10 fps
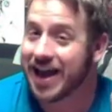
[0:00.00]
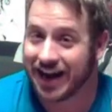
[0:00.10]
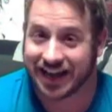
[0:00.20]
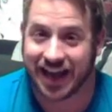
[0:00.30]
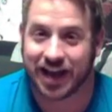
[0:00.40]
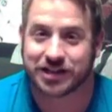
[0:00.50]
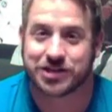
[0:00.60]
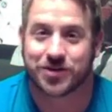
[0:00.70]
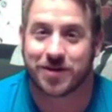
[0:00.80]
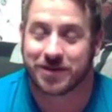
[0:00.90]
and I can't
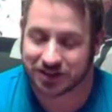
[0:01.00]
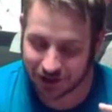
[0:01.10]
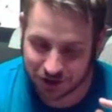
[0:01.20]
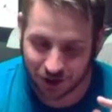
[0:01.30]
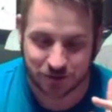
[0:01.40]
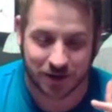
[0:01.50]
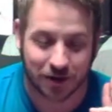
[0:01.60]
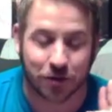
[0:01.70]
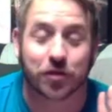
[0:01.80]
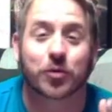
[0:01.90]
stream, and he's going to charge me
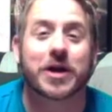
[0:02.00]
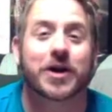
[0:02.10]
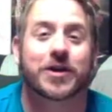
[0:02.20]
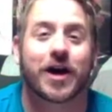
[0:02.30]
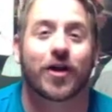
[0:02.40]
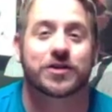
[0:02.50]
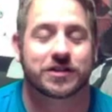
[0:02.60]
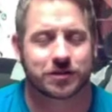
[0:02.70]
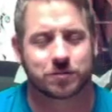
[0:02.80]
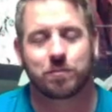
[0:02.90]
another $300.
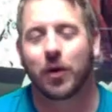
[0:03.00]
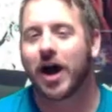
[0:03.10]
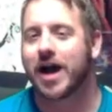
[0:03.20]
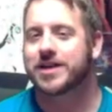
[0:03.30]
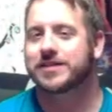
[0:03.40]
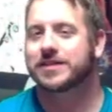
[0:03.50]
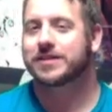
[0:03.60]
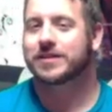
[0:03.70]
He says, "But